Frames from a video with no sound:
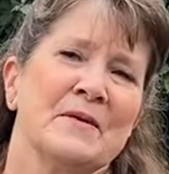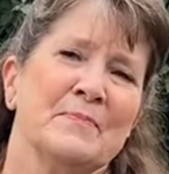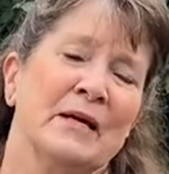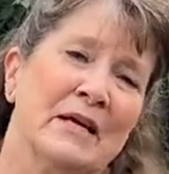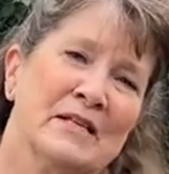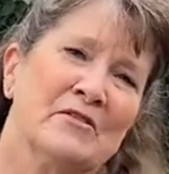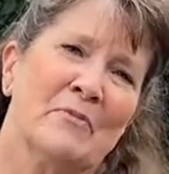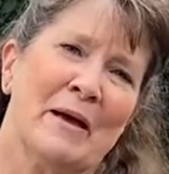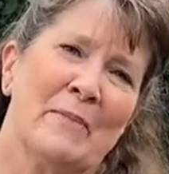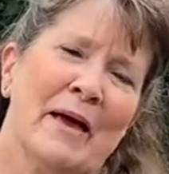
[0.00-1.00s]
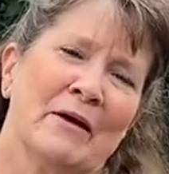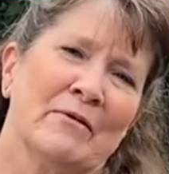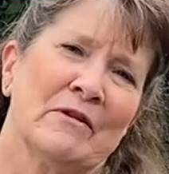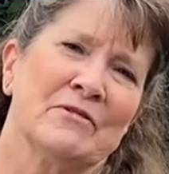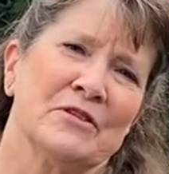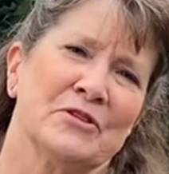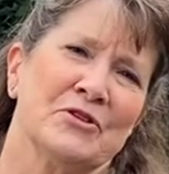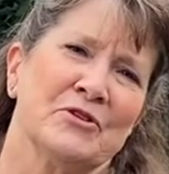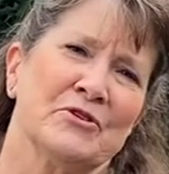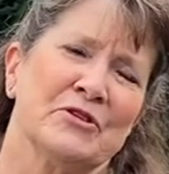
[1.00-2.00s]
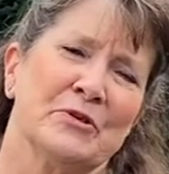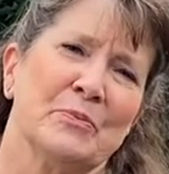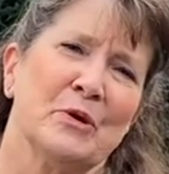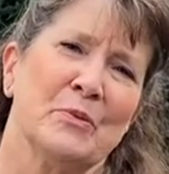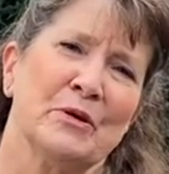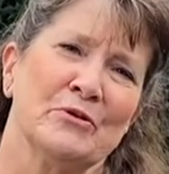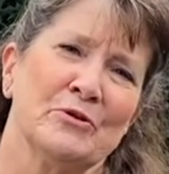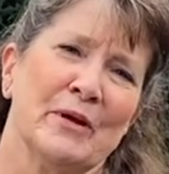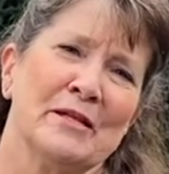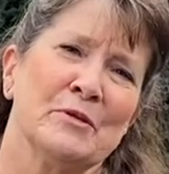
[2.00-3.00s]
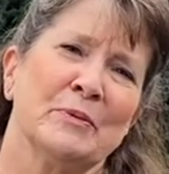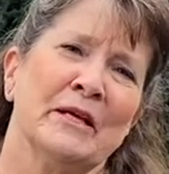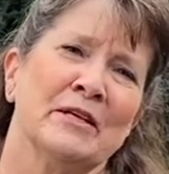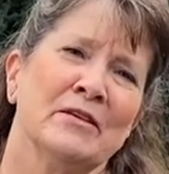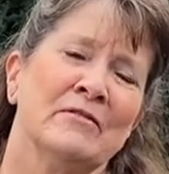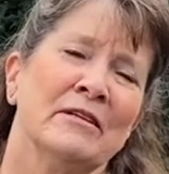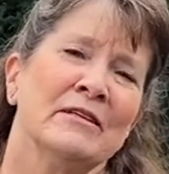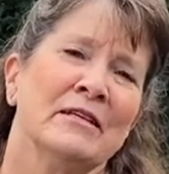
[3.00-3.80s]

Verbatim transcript: Because of my background as a nurse in a bone marrow transplant unit,